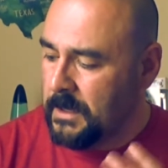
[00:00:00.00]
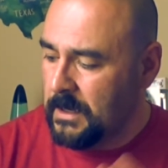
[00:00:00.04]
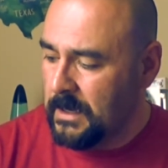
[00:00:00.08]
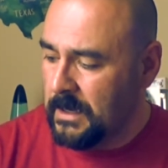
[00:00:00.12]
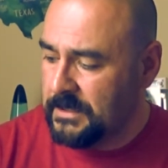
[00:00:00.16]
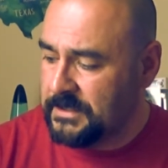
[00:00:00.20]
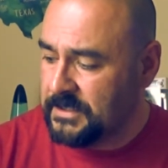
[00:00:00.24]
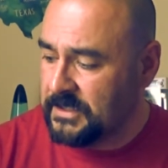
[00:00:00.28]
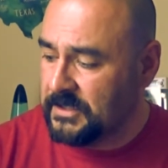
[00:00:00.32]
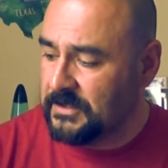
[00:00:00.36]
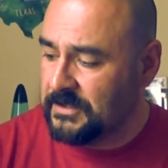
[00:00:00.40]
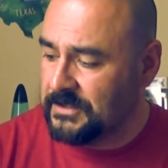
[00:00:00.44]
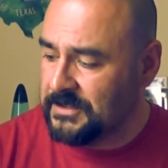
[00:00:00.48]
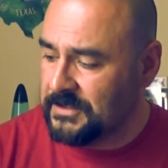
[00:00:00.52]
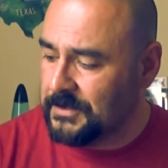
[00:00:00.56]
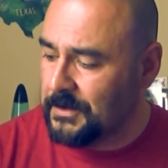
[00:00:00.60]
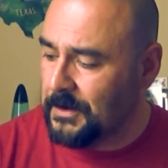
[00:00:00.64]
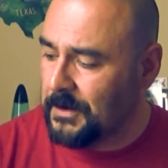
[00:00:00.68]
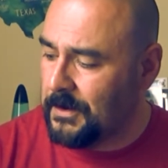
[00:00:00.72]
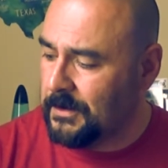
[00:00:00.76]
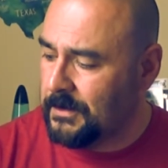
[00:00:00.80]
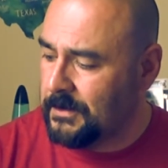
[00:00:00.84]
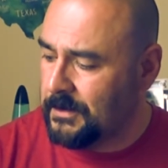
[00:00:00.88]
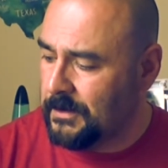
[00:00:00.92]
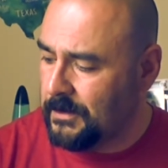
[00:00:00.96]
It's a good
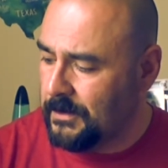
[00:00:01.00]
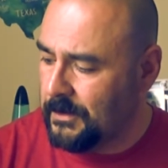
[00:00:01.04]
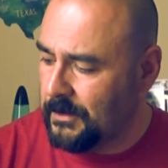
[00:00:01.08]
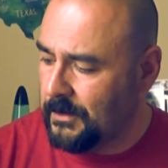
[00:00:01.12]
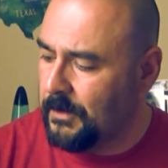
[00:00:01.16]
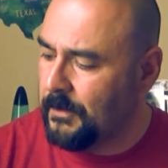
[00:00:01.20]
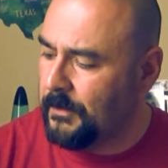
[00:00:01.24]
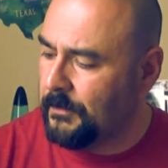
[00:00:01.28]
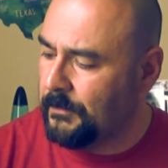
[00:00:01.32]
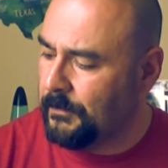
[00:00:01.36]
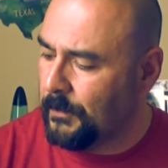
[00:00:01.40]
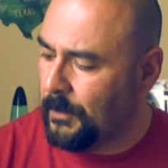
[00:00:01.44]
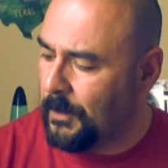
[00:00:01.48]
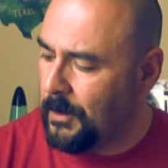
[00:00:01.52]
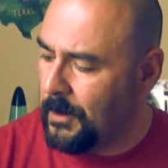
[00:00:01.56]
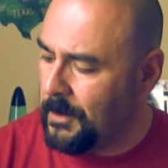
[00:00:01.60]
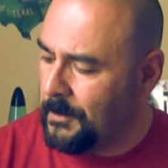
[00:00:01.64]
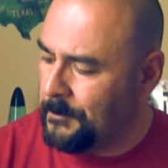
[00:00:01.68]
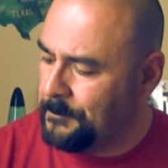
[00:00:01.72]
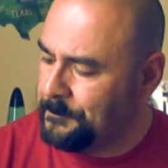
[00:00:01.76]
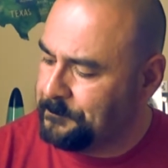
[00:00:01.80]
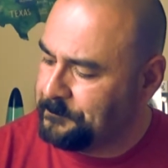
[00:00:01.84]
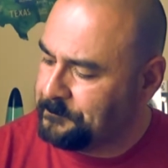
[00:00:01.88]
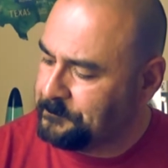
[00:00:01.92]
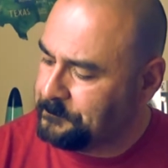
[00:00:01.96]
song
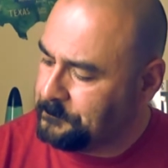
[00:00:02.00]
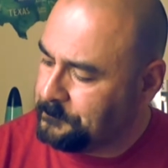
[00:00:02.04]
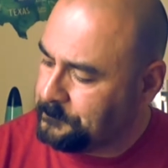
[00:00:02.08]
overall.